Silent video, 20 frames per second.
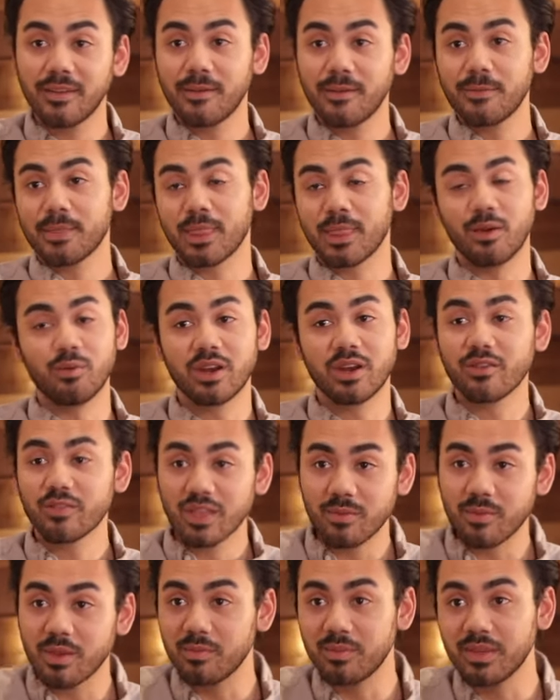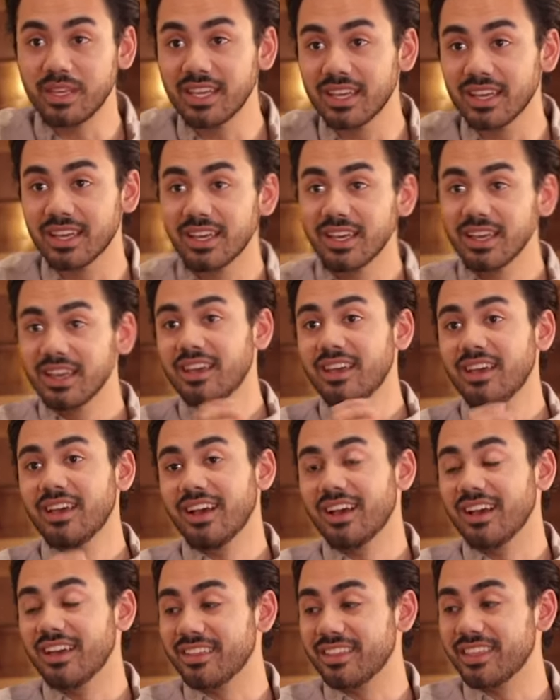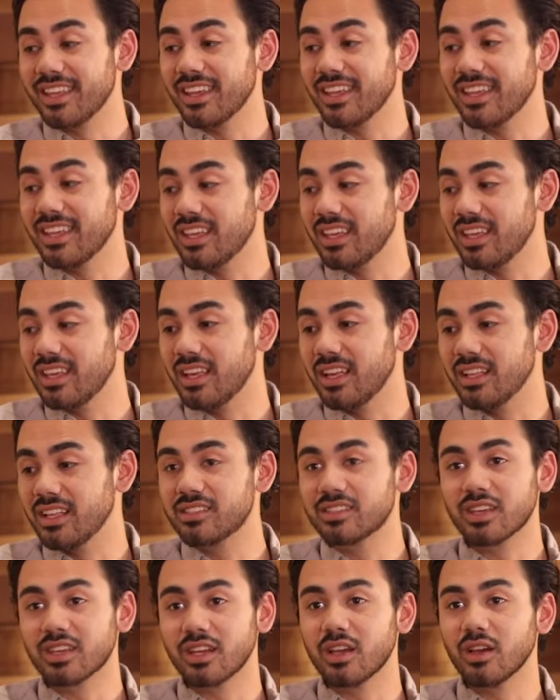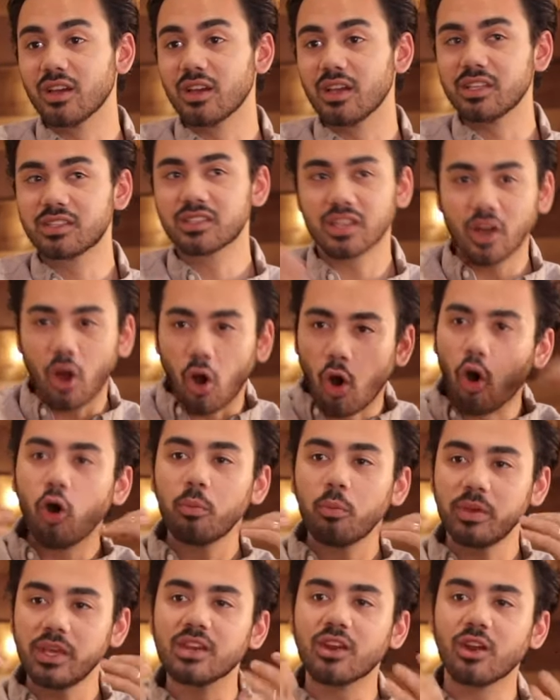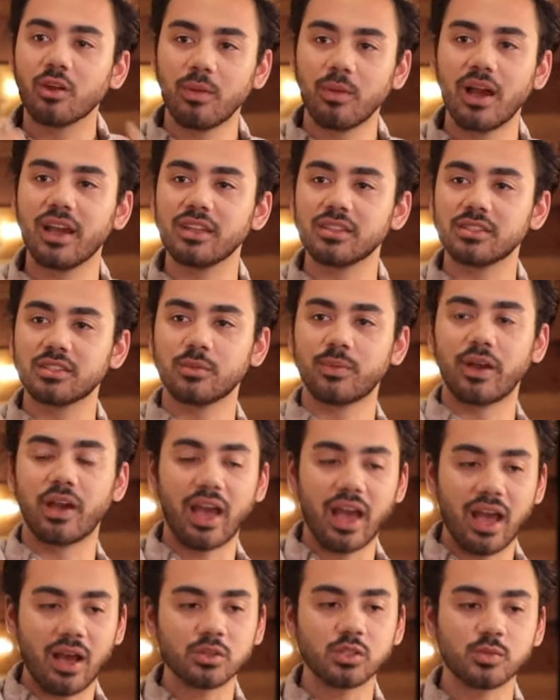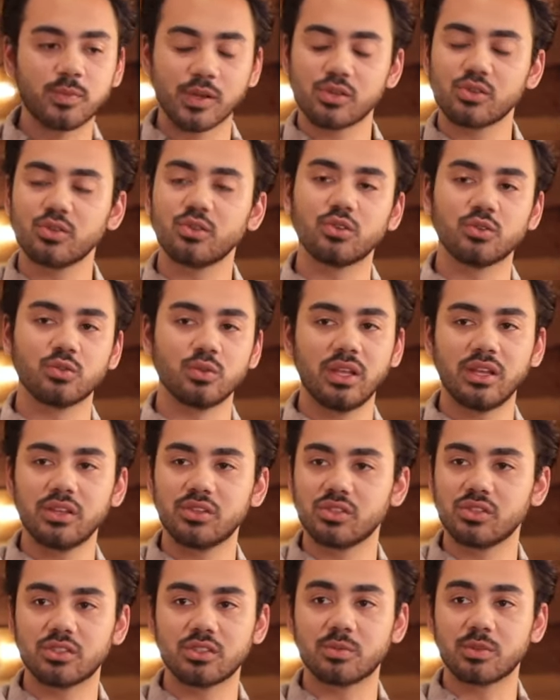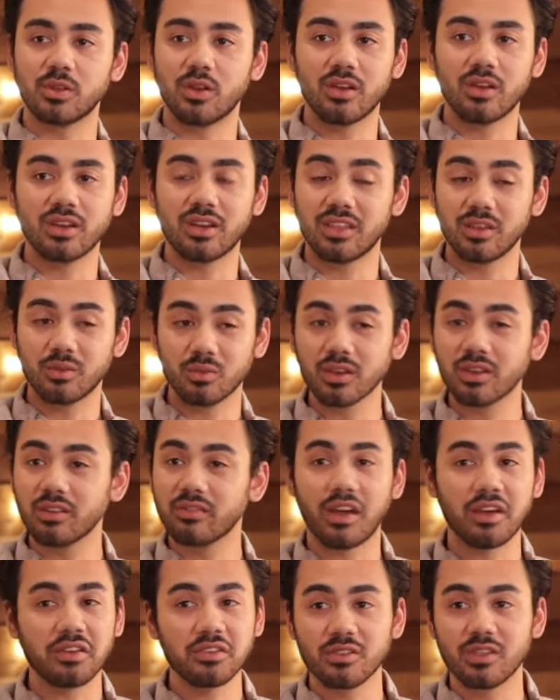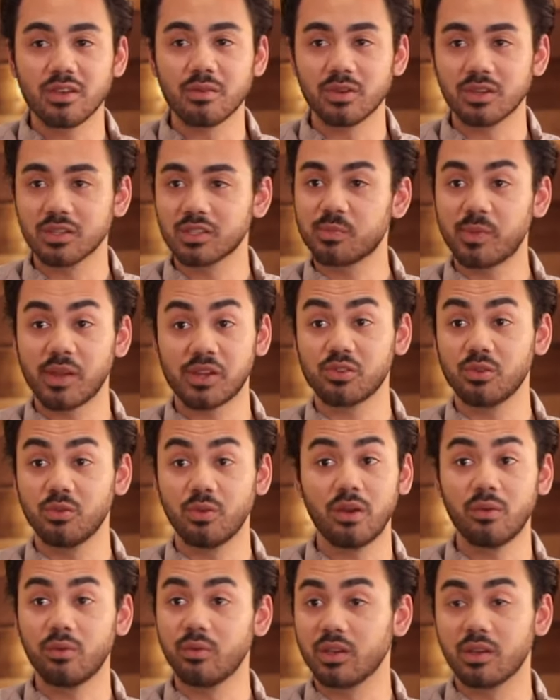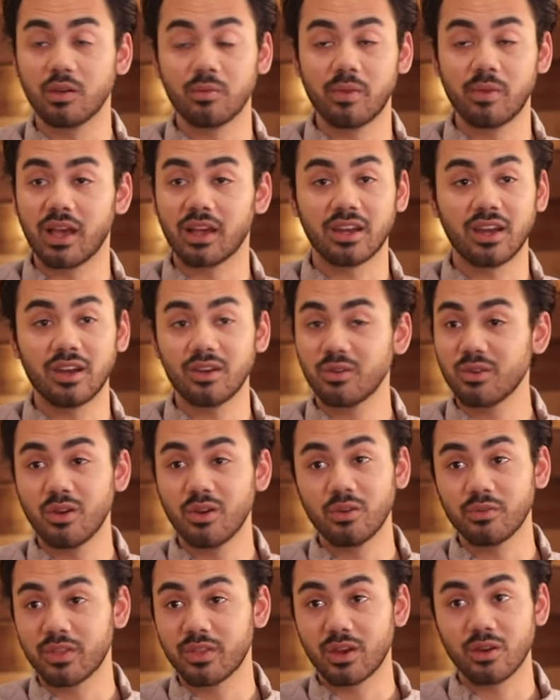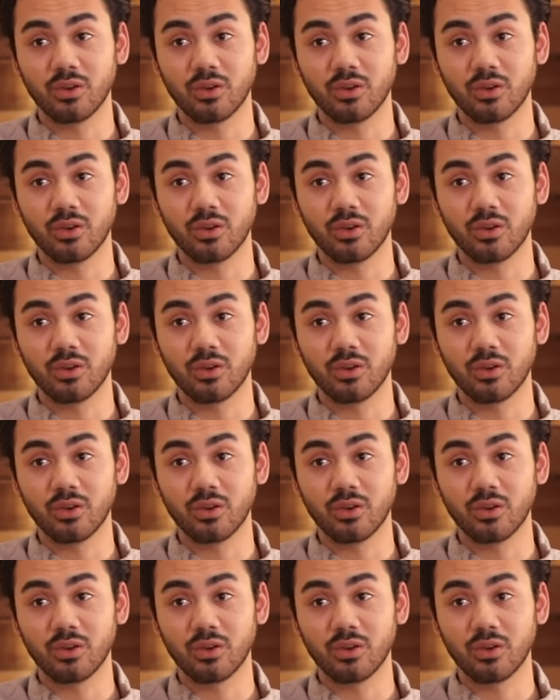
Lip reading: whenever that may be, that it's gonna all be in our minds about how special those relationships are. And I think we're gonna value them in a special way when we come back. And I don't know if that'll go